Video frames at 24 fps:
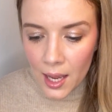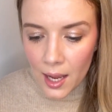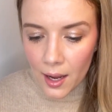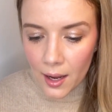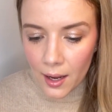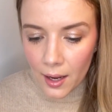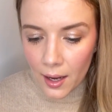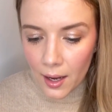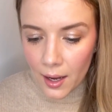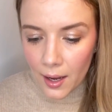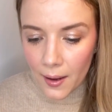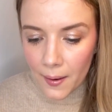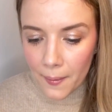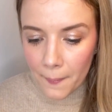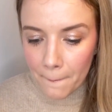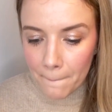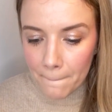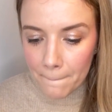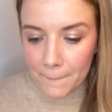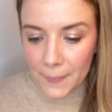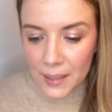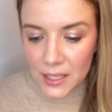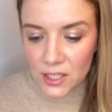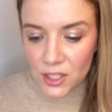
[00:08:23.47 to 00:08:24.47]

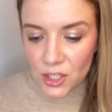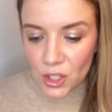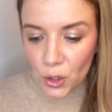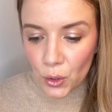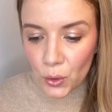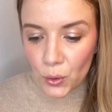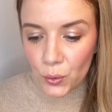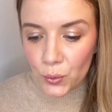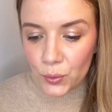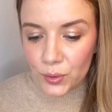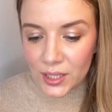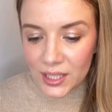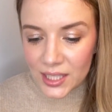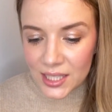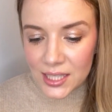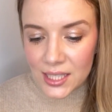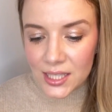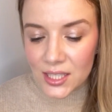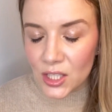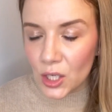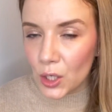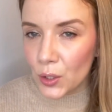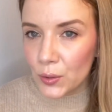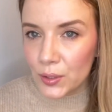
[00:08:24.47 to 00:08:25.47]
So this
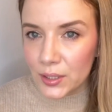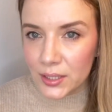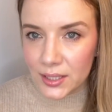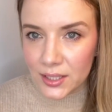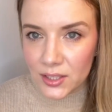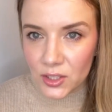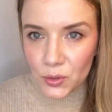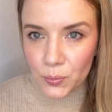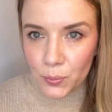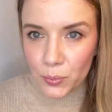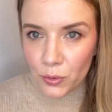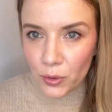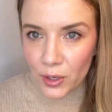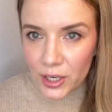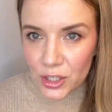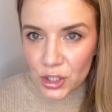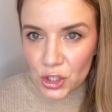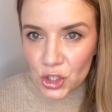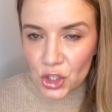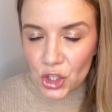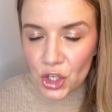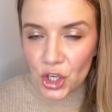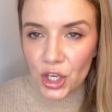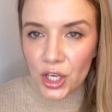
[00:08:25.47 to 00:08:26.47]
is only an
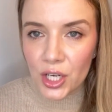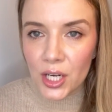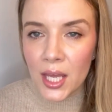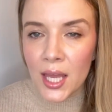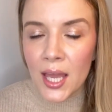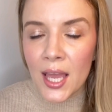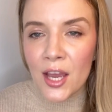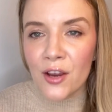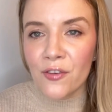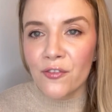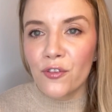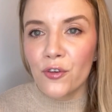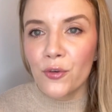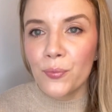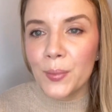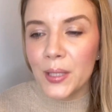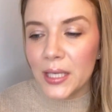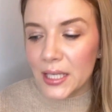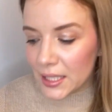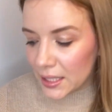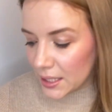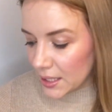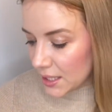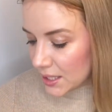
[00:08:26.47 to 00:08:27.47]
inspiration. For
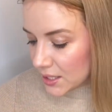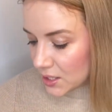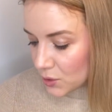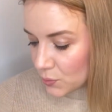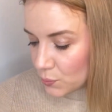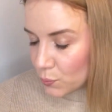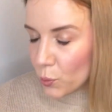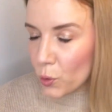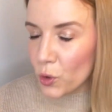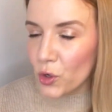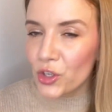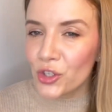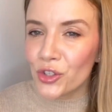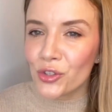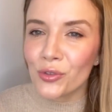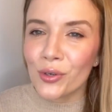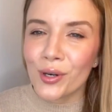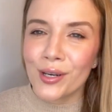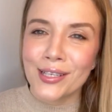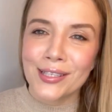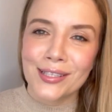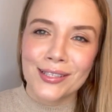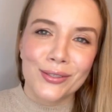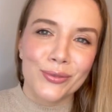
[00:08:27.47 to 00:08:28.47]
me, this
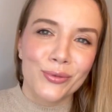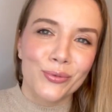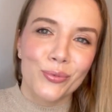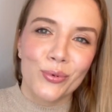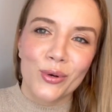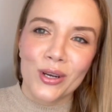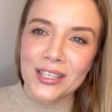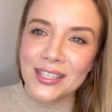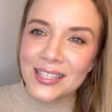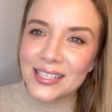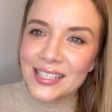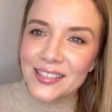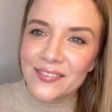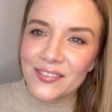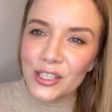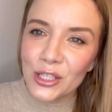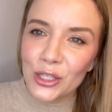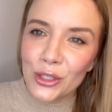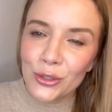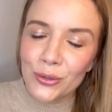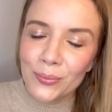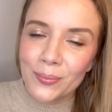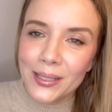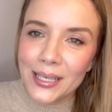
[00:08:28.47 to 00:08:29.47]
moisturizer wasn't even
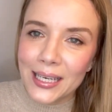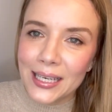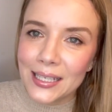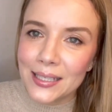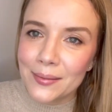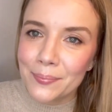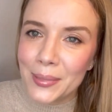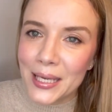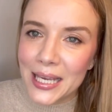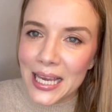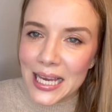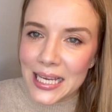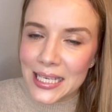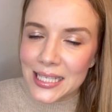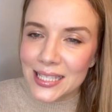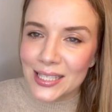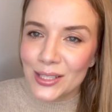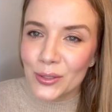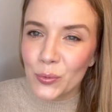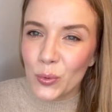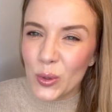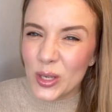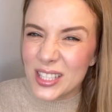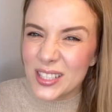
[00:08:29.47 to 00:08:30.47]
good because
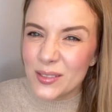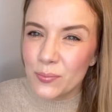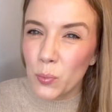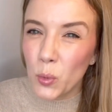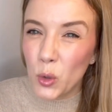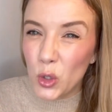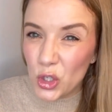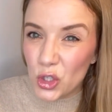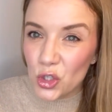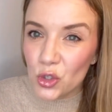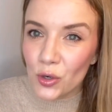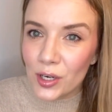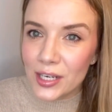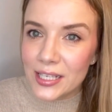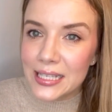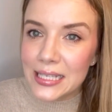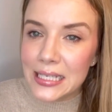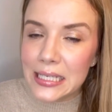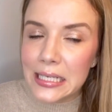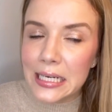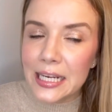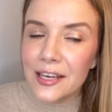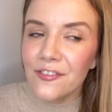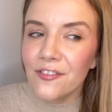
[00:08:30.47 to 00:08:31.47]
it wasn't
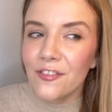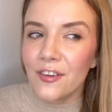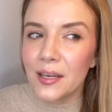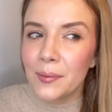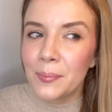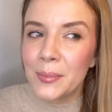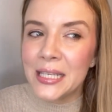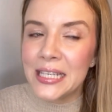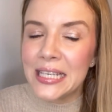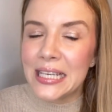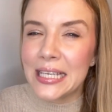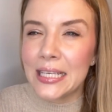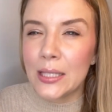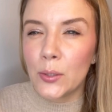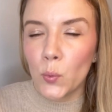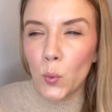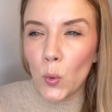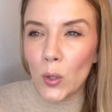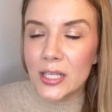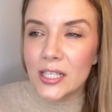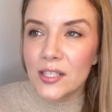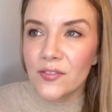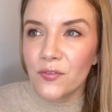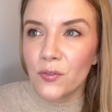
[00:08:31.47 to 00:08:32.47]
moisturizing enough. I mean, it
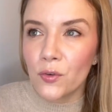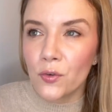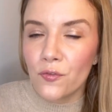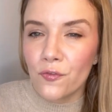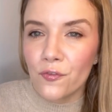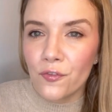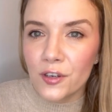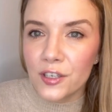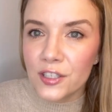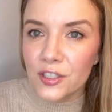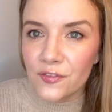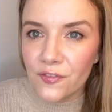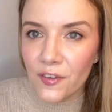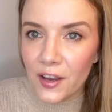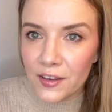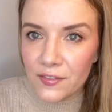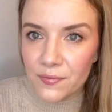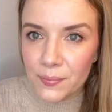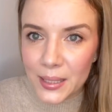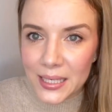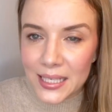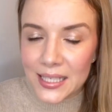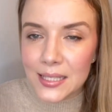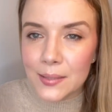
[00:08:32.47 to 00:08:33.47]
was for first 5
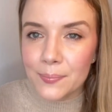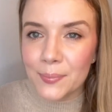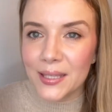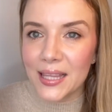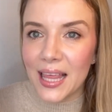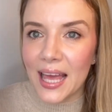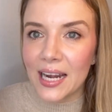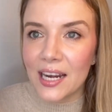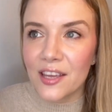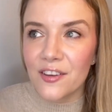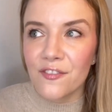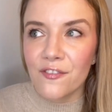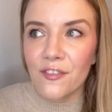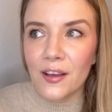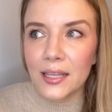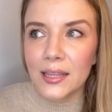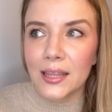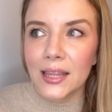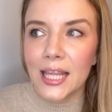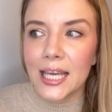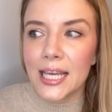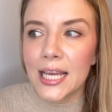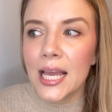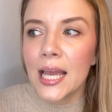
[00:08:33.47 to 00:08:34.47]
minutes, but then I felt
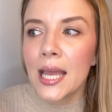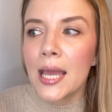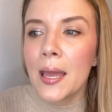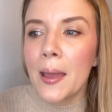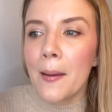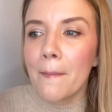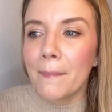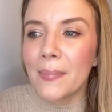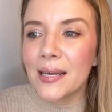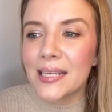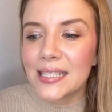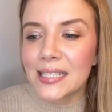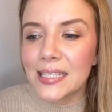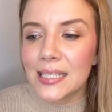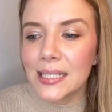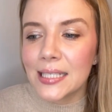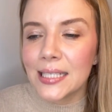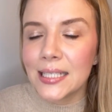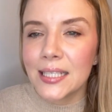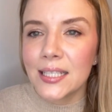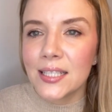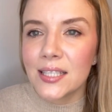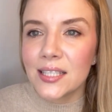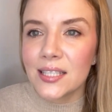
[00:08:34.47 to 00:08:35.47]
like my skin
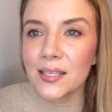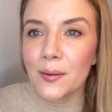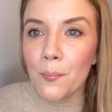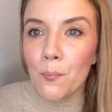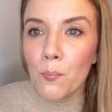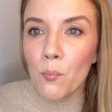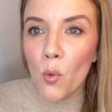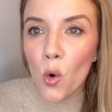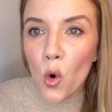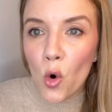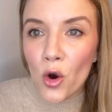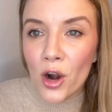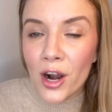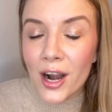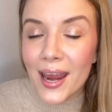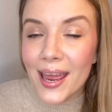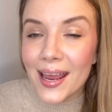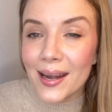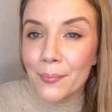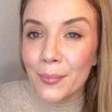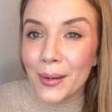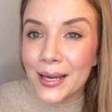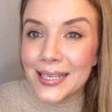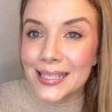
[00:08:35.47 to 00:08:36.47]
needed some more,
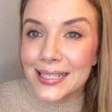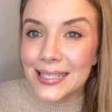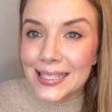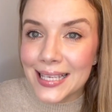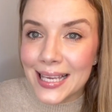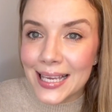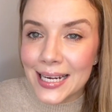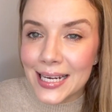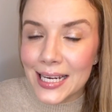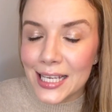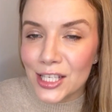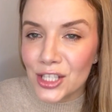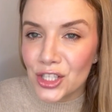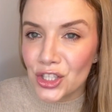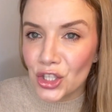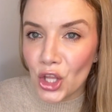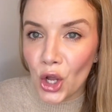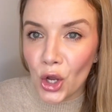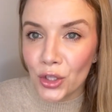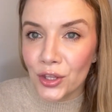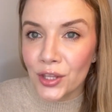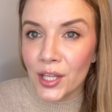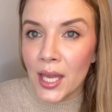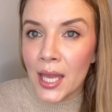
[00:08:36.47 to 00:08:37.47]
and my skin is
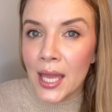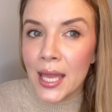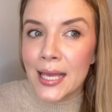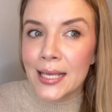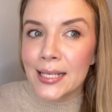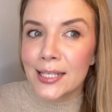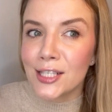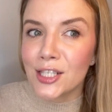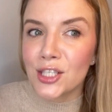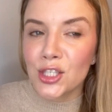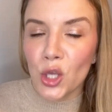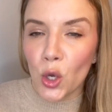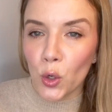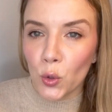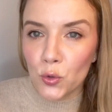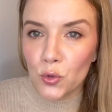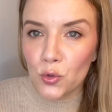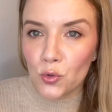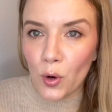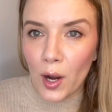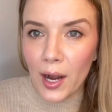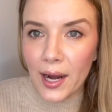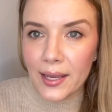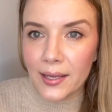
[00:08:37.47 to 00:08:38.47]
not so
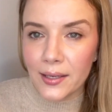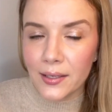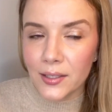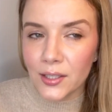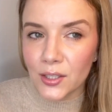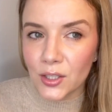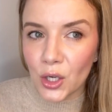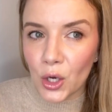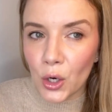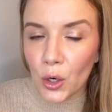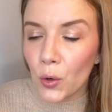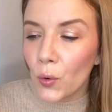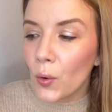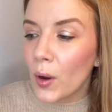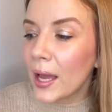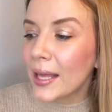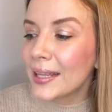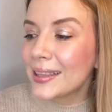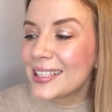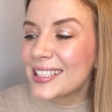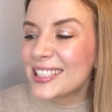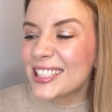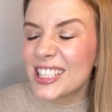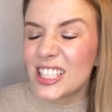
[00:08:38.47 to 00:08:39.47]
dry, you know?
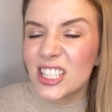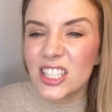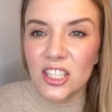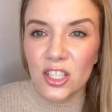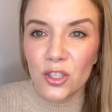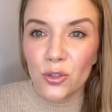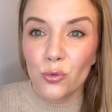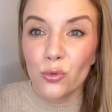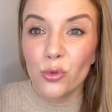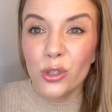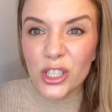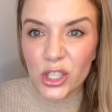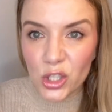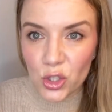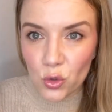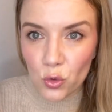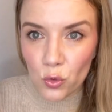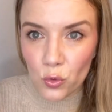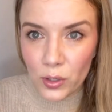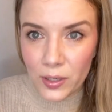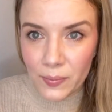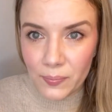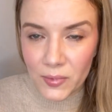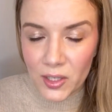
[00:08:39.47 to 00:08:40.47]
And this is the rich
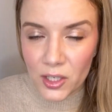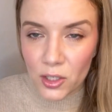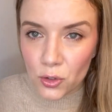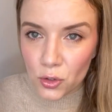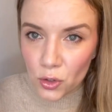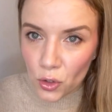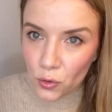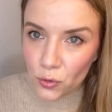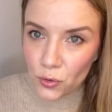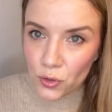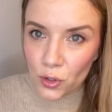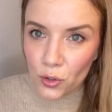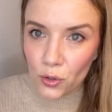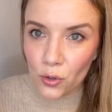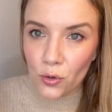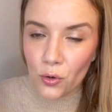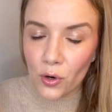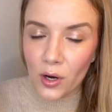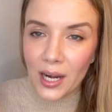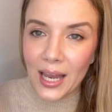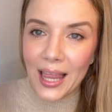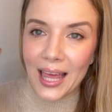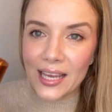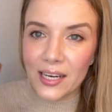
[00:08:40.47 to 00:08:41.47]
cream. There's
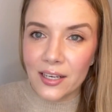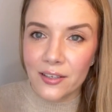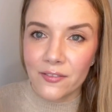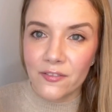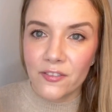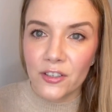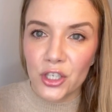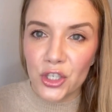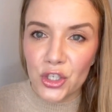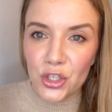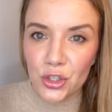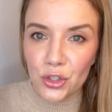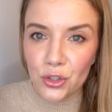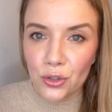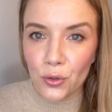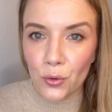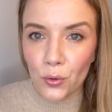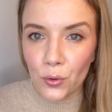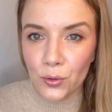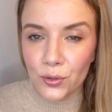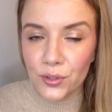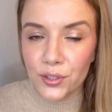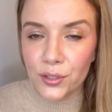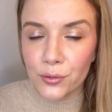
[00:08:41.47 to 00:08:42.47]
also a lighter version
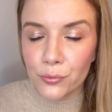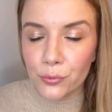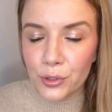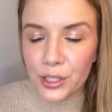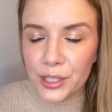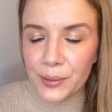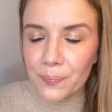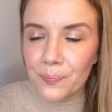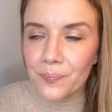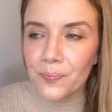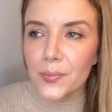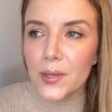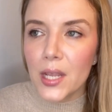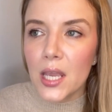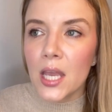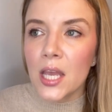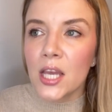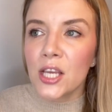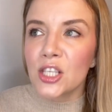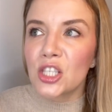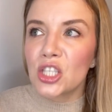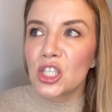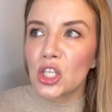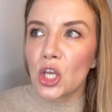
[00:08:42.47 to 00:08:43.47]
called the cream.
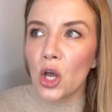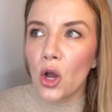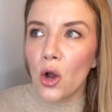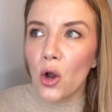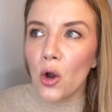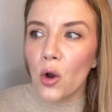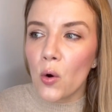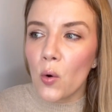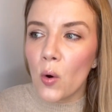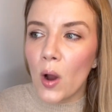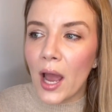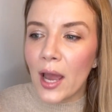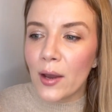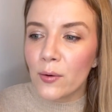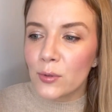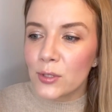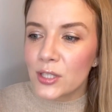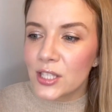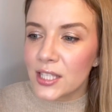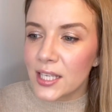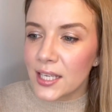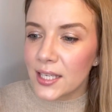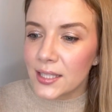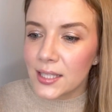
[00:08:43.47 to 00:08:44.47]
So I
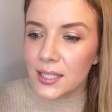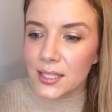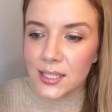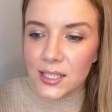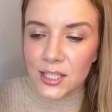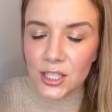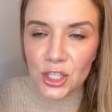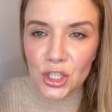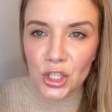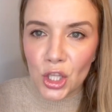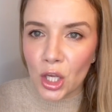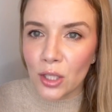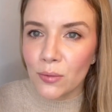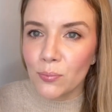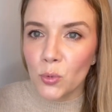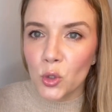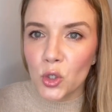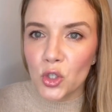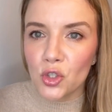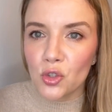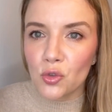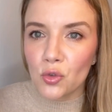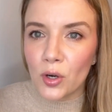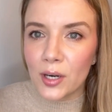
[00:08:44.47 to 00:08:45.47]
would say this is not
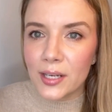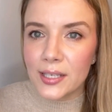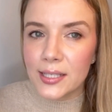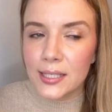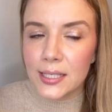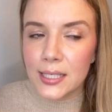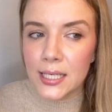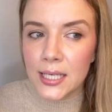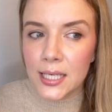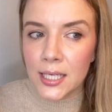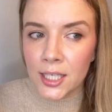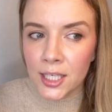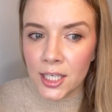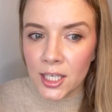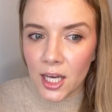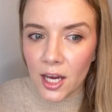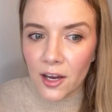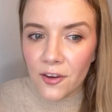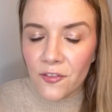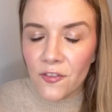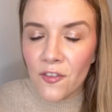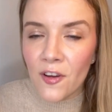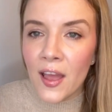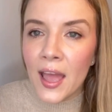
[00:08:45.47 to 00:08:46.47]
moisturizing
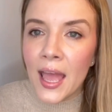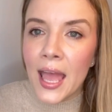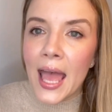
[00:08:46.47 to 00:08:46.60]
enough.